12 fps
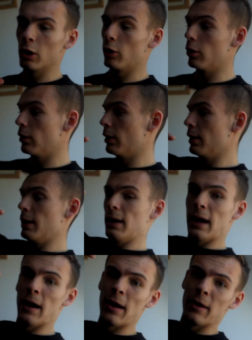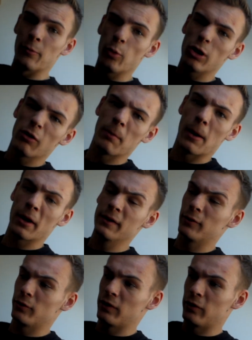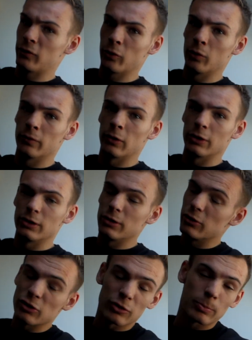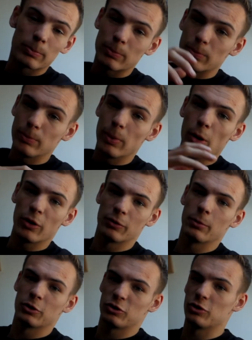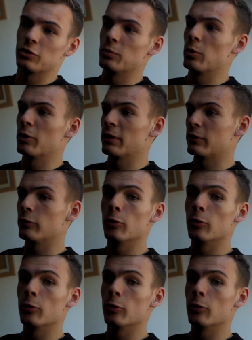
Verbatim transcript: a lot, and what I love about ASOS is sort of like you can just buy as much as you want. It's